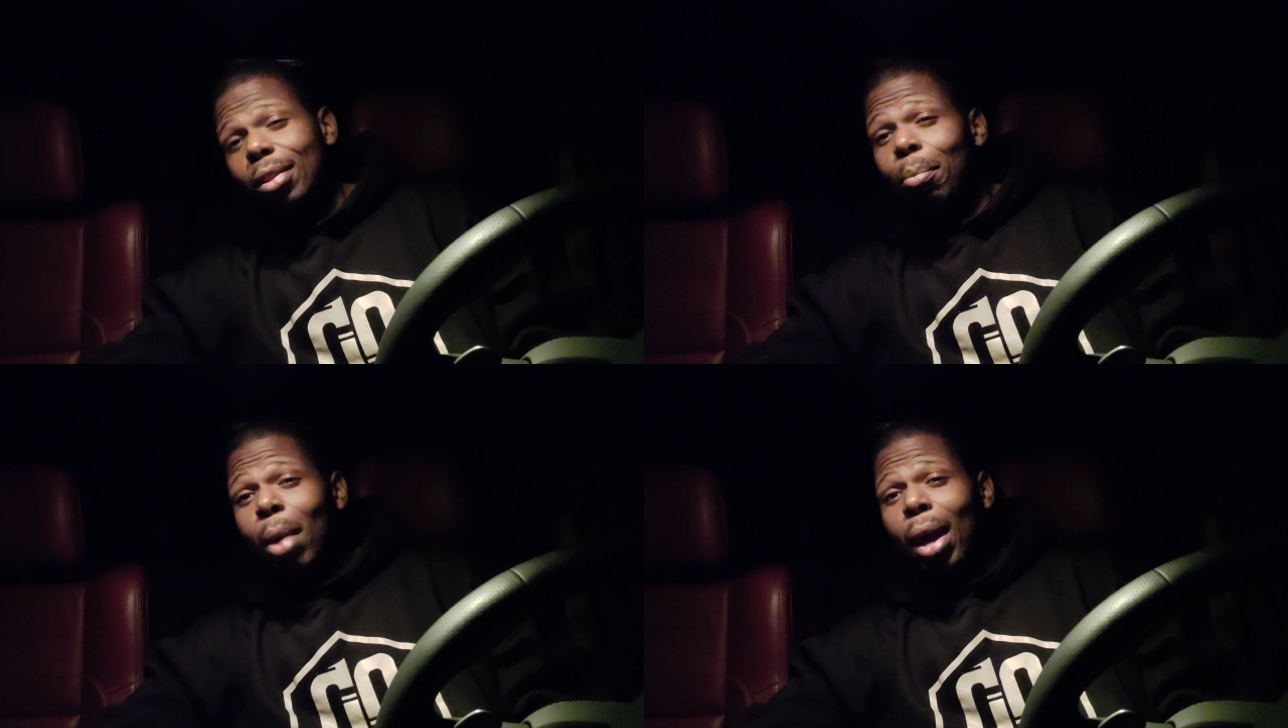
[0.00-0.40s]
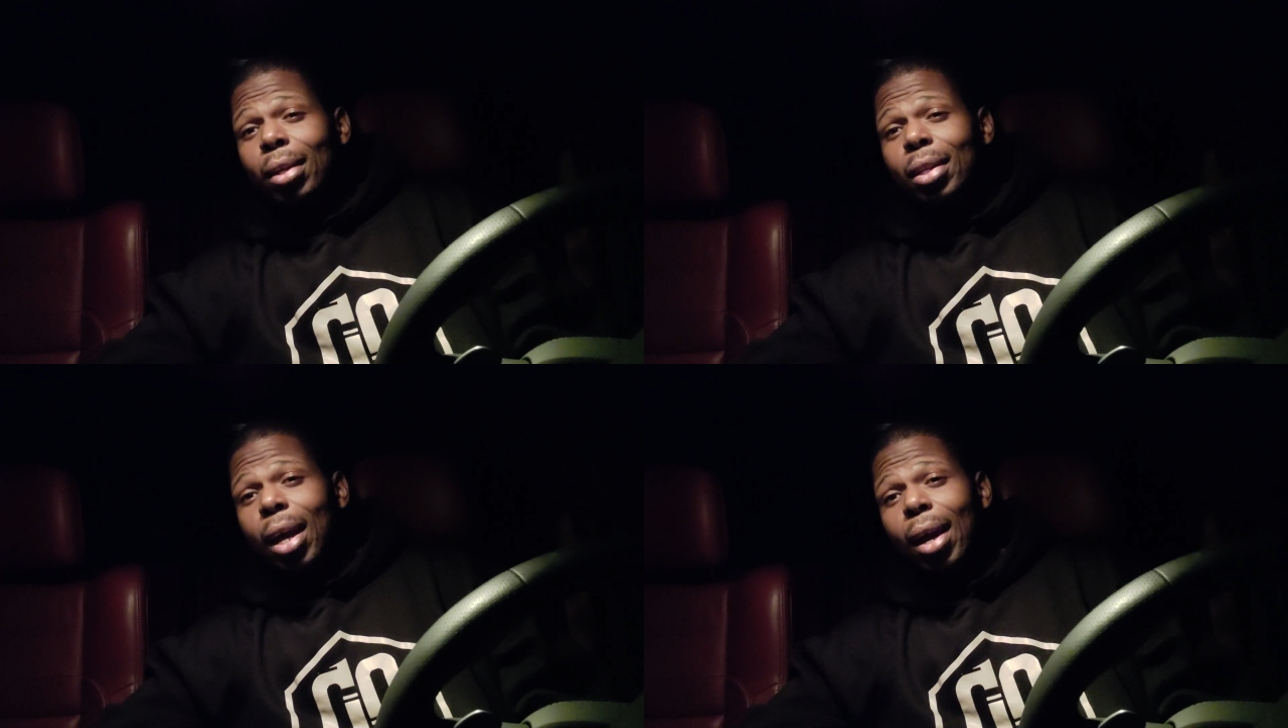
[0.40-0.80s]
The
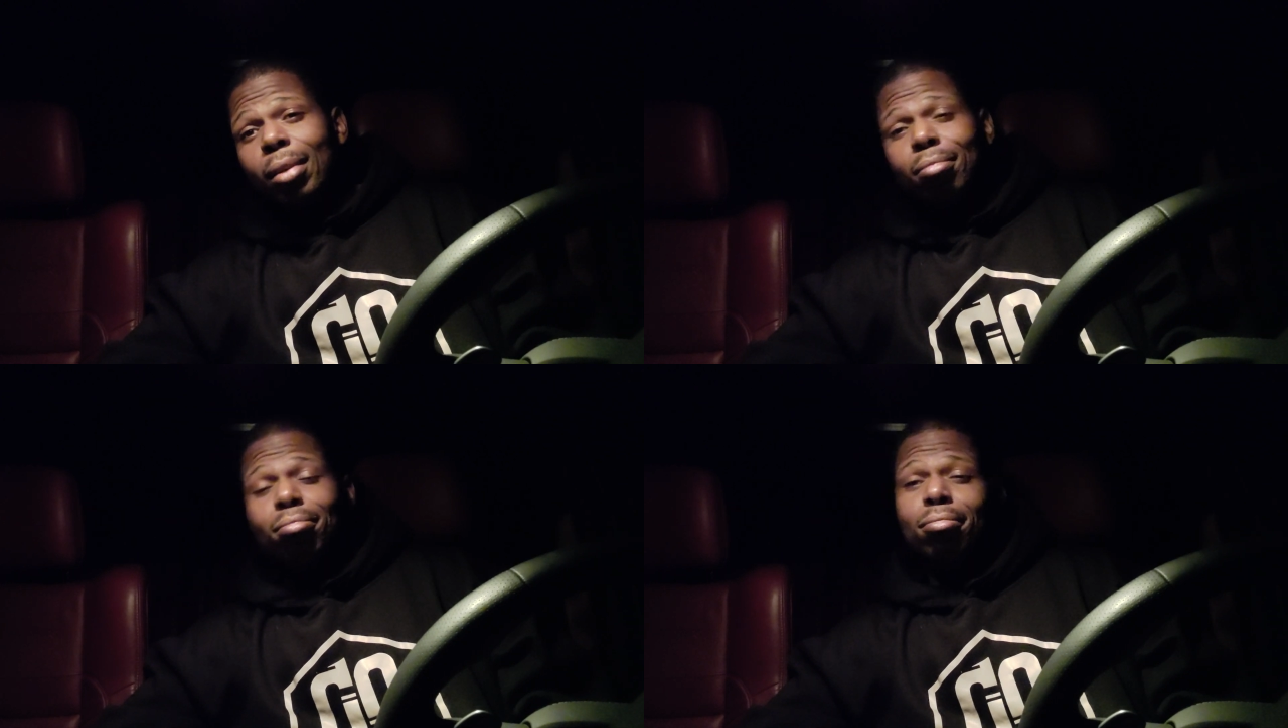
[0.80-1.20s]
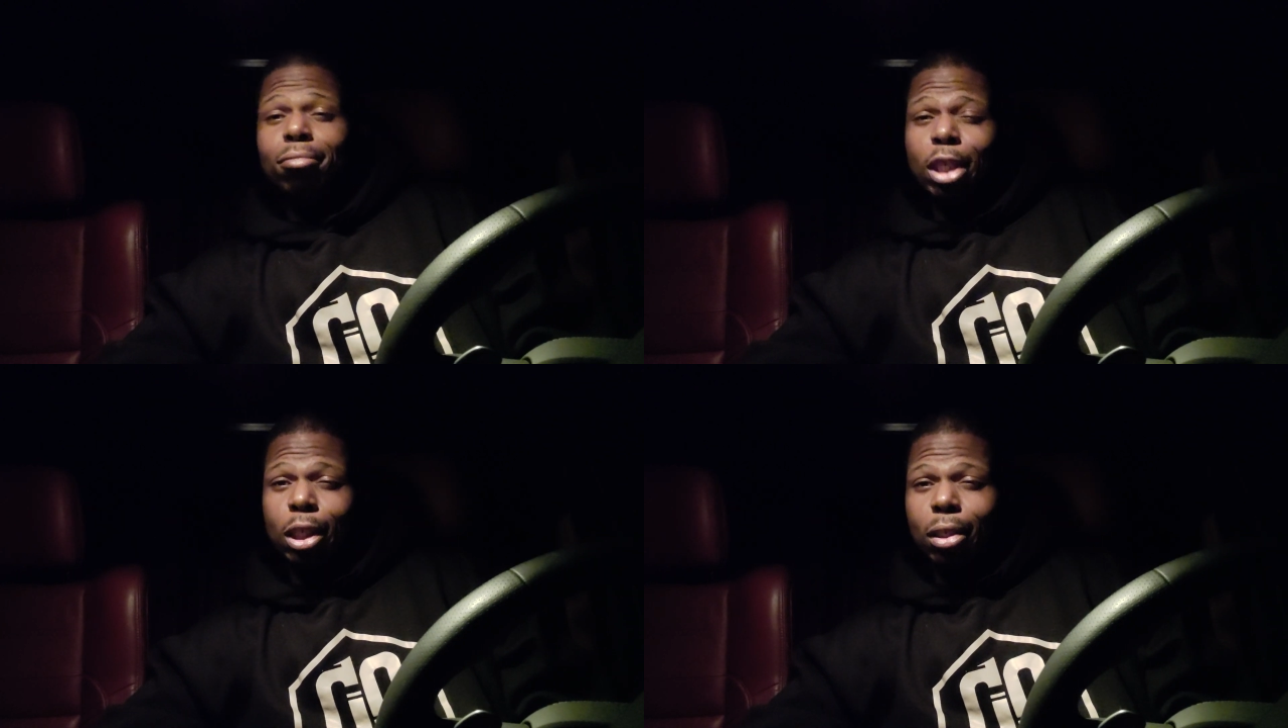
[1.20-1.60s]

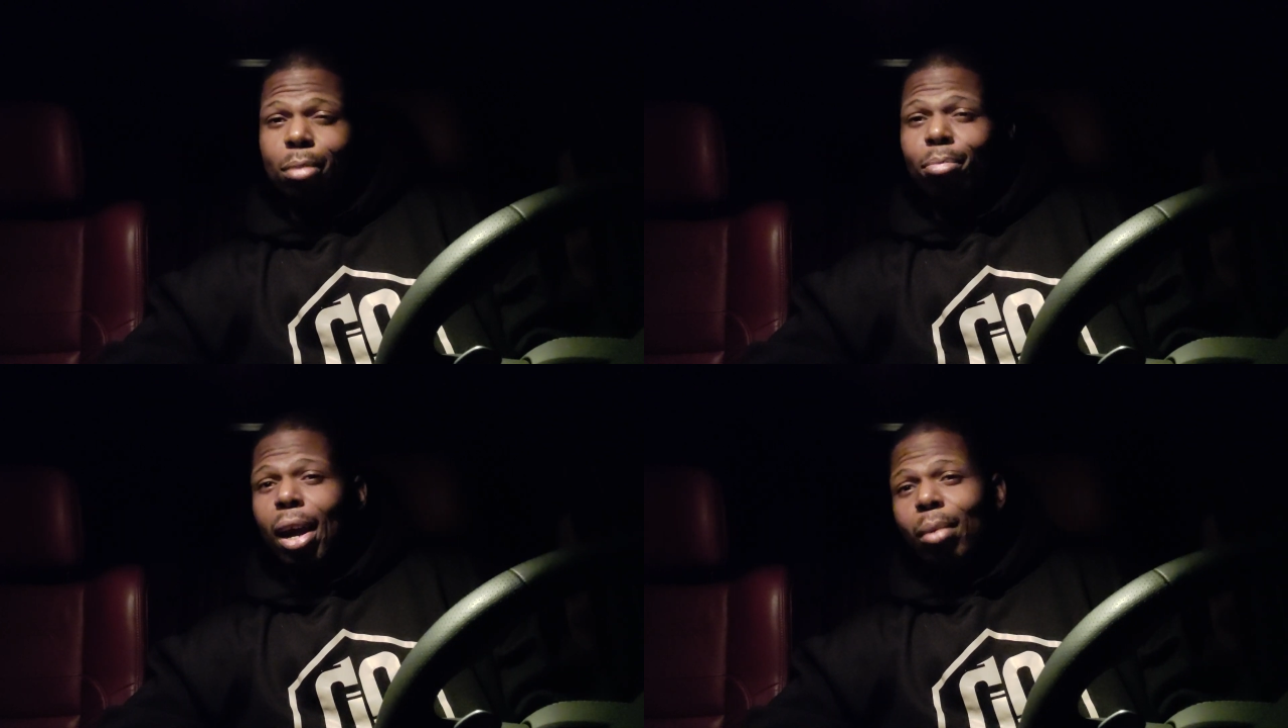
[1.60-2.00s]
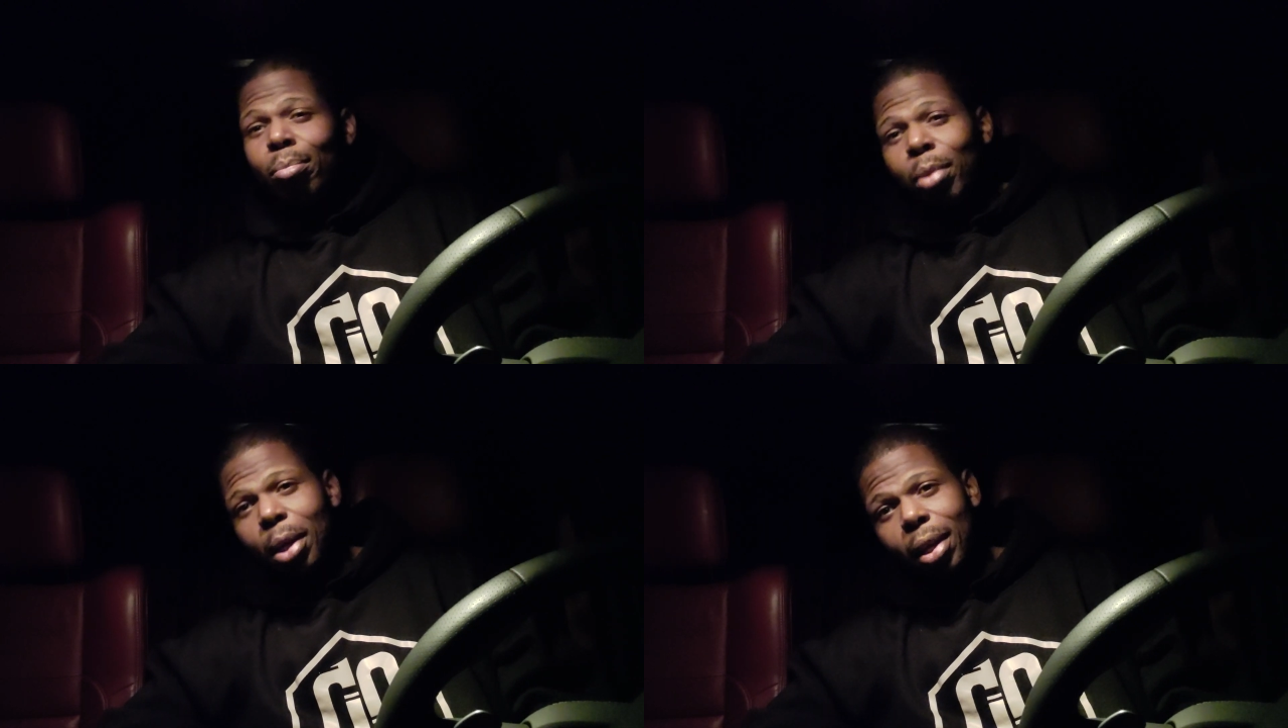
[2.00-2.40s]
BADAD just
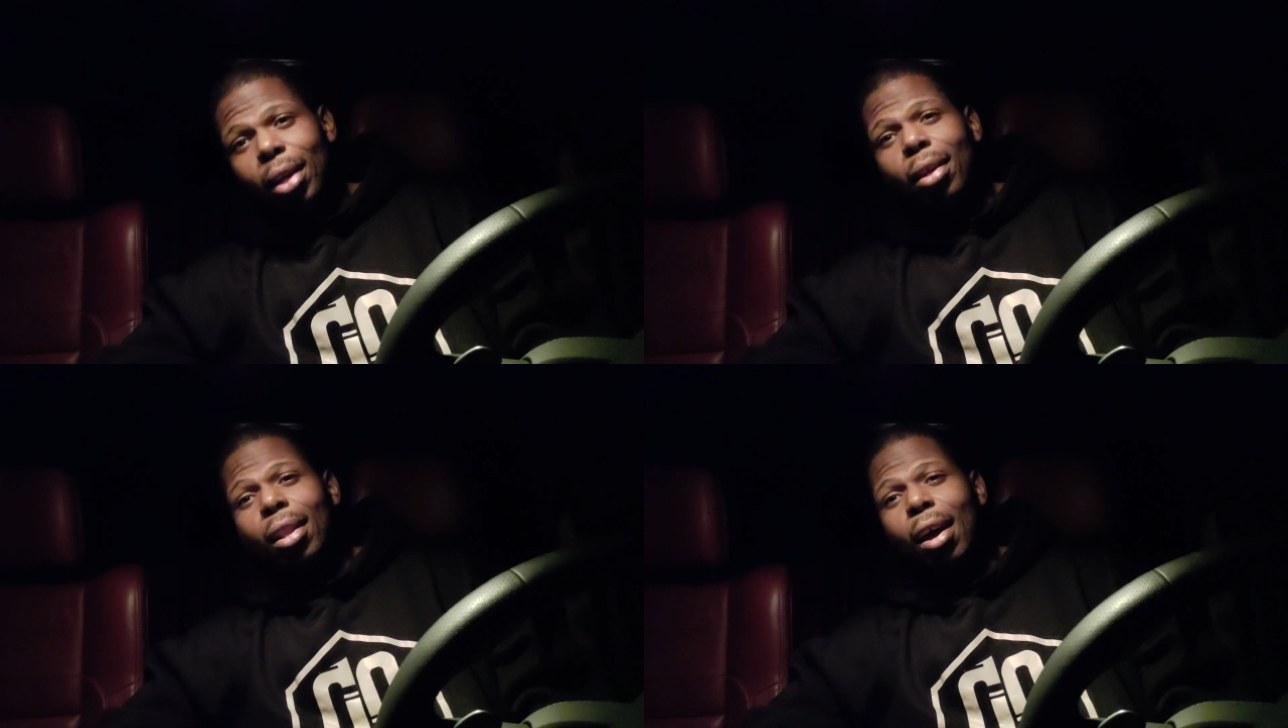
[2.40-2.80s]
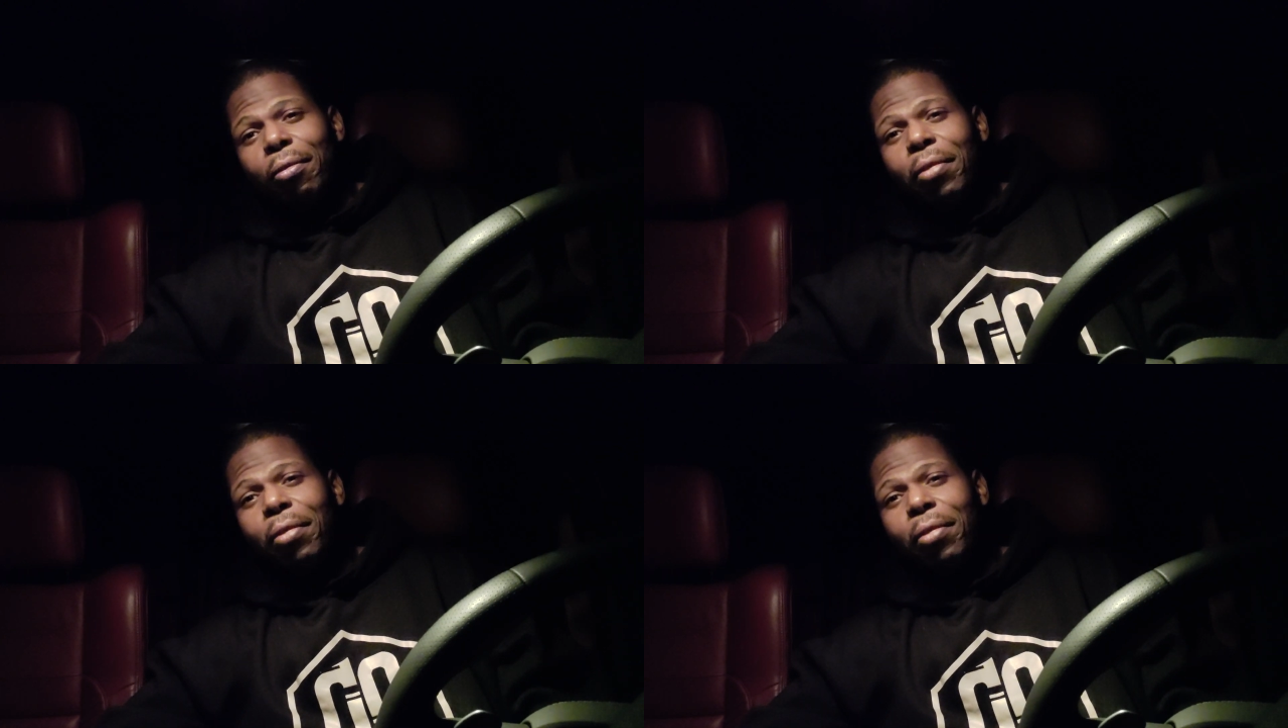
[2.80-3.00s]
might be a lot